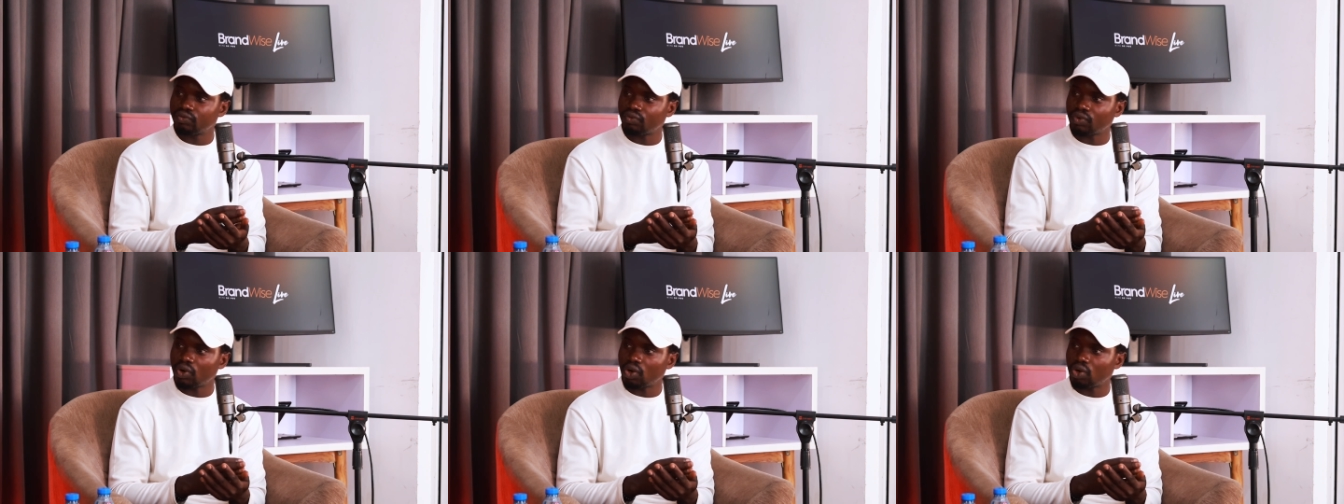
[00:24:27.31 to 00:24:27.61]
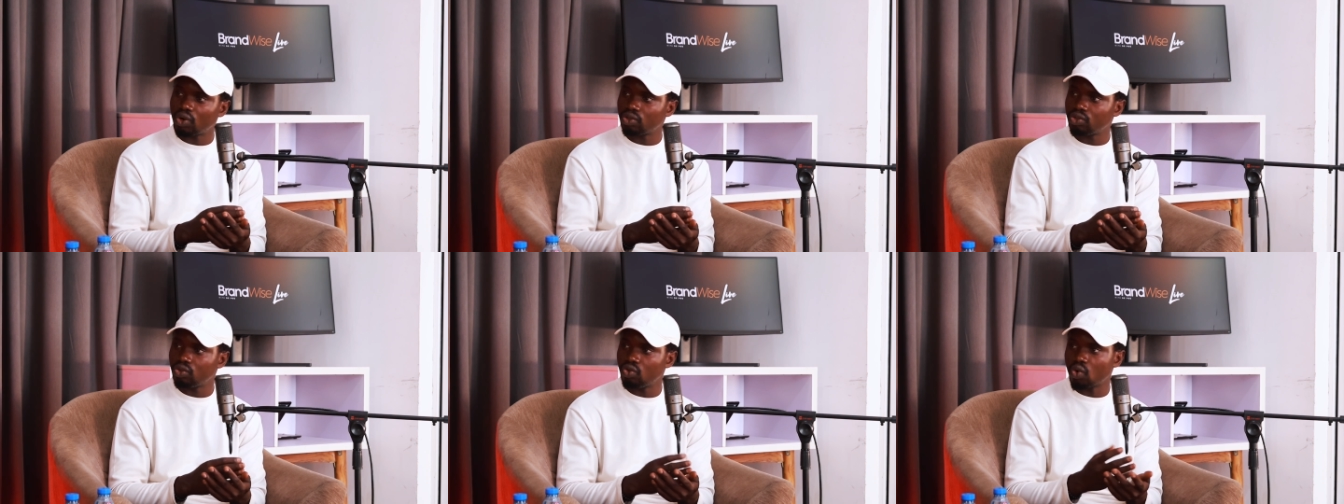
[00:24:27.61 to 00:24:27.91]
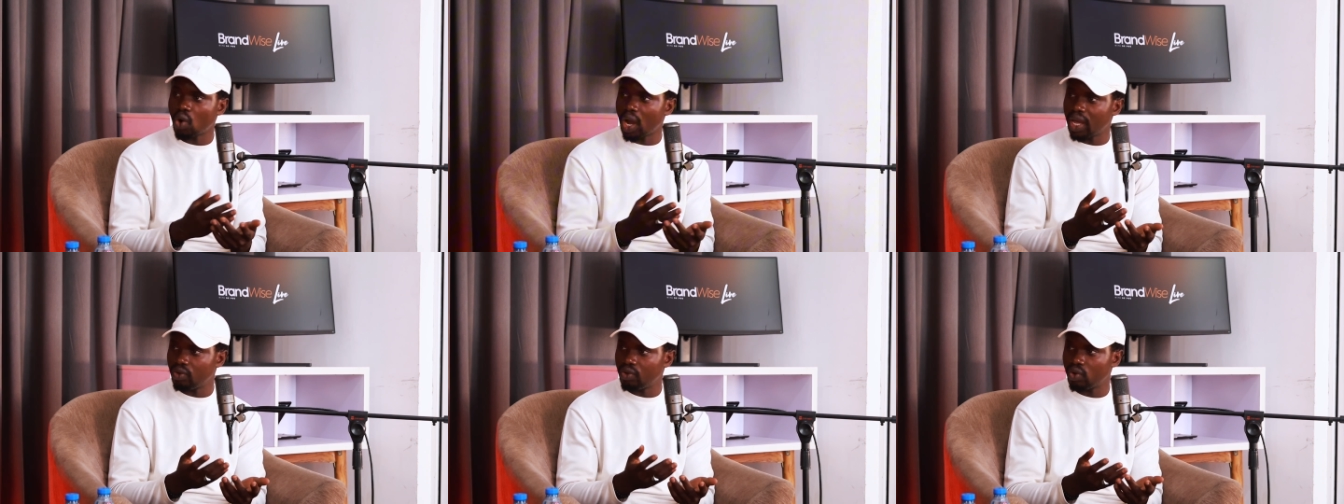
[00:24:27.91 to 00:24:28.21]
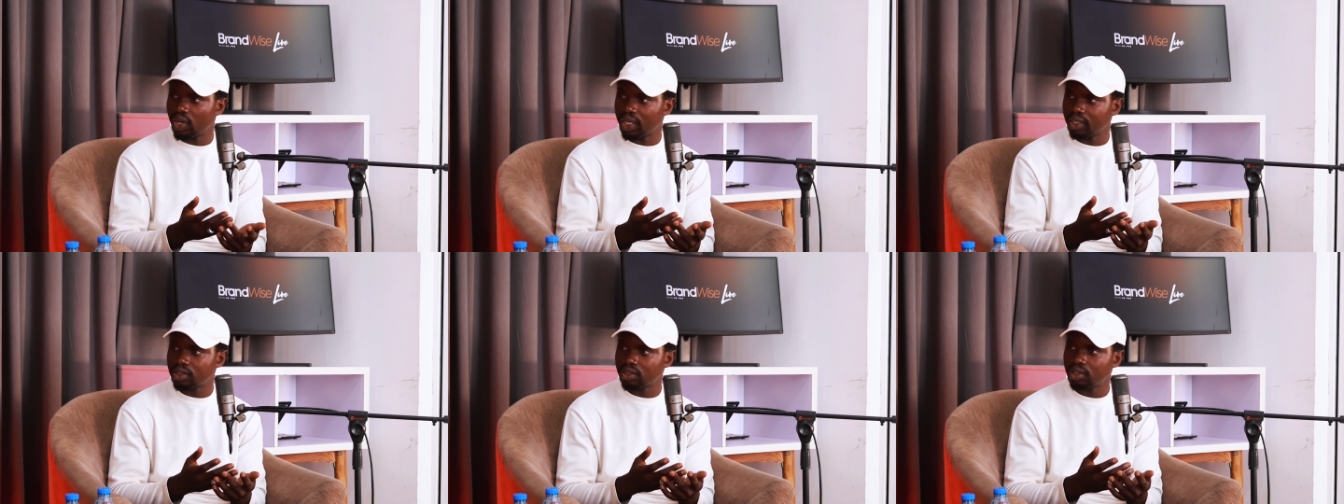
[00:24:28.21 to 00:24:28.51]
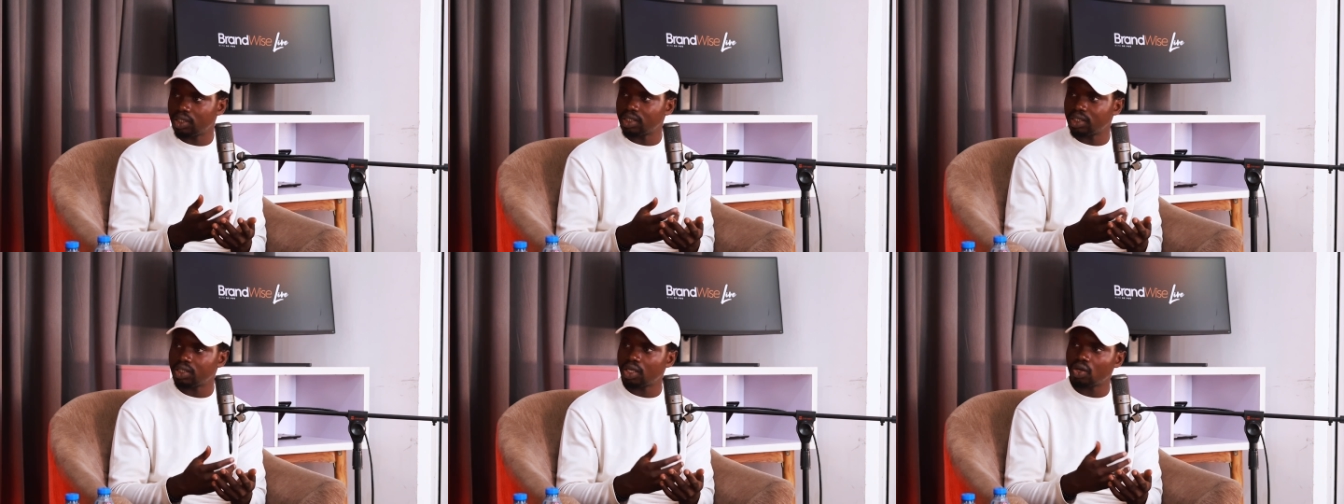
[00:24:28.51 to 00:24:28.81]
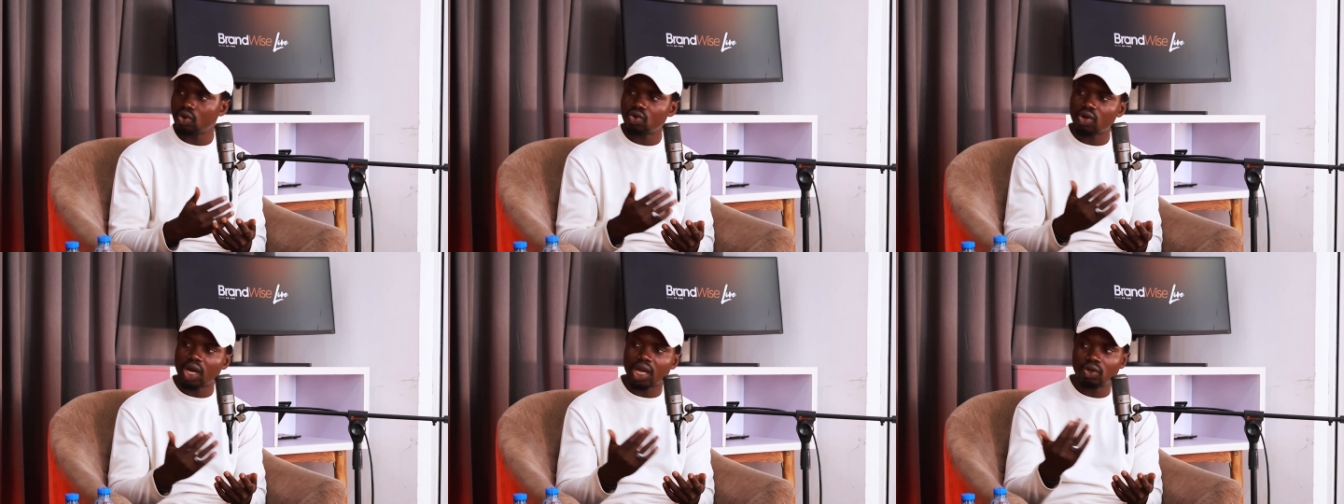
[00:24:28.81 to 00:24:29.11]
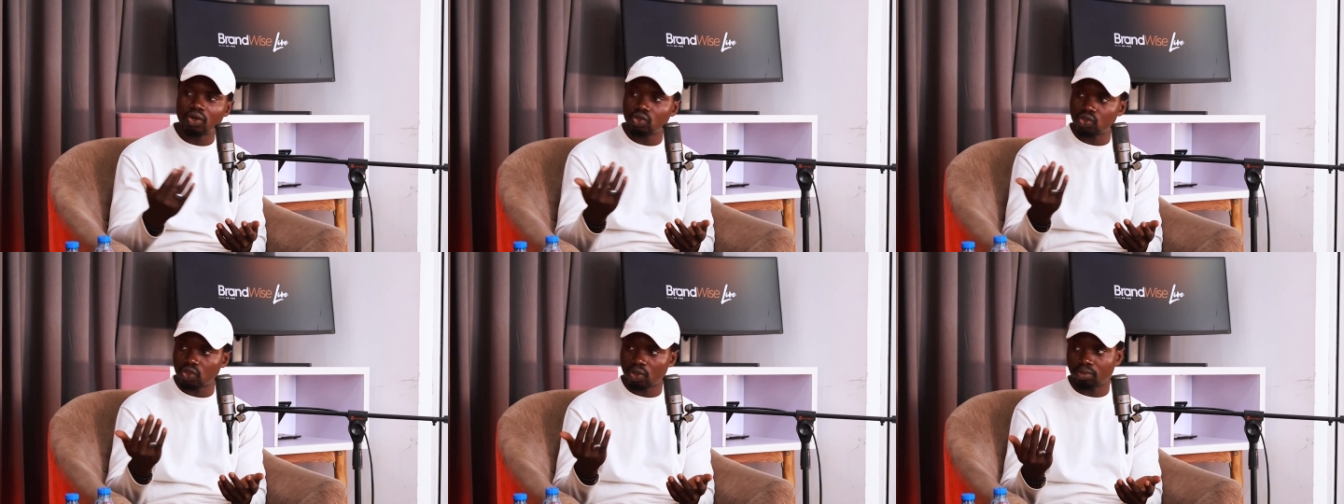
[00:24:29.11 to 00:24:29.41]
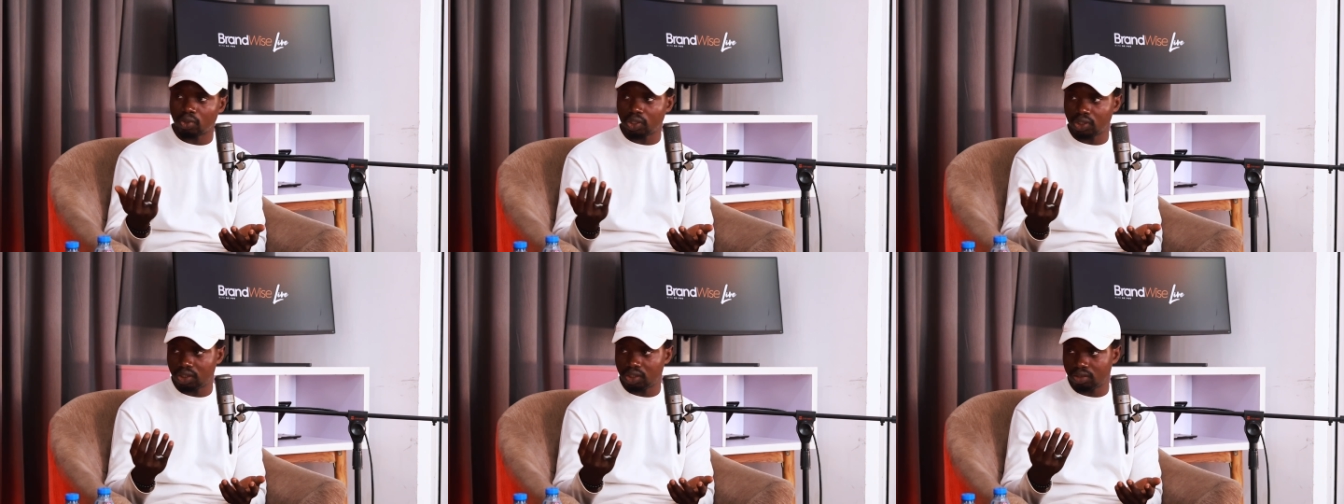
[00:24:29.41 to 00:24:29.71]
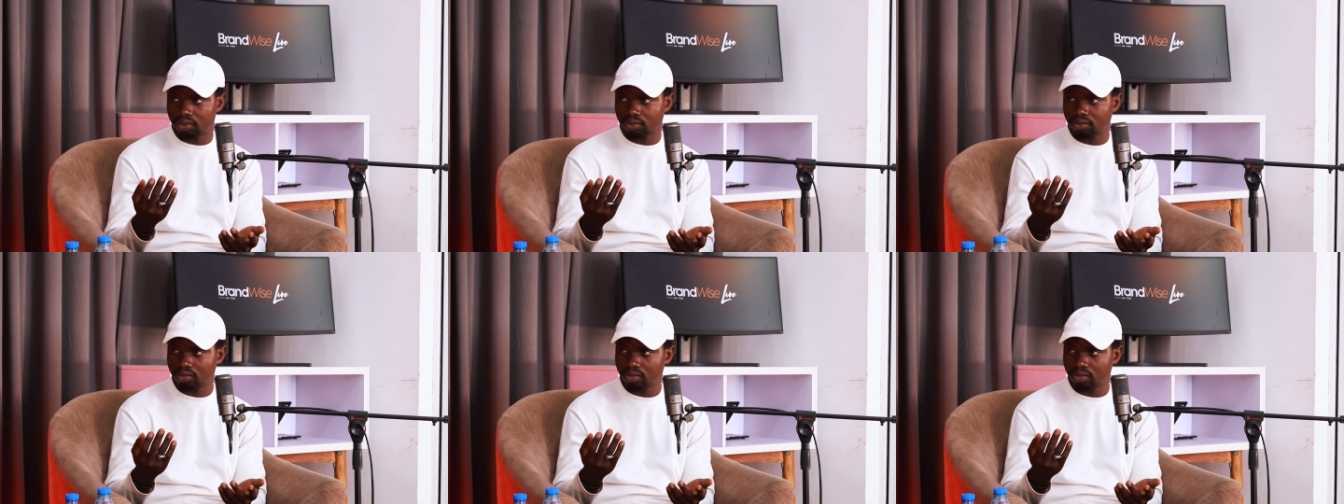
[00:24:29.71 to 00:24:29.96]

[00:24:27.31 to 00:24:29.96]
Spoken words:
for UI UX, they say, "Oh, I know somebody."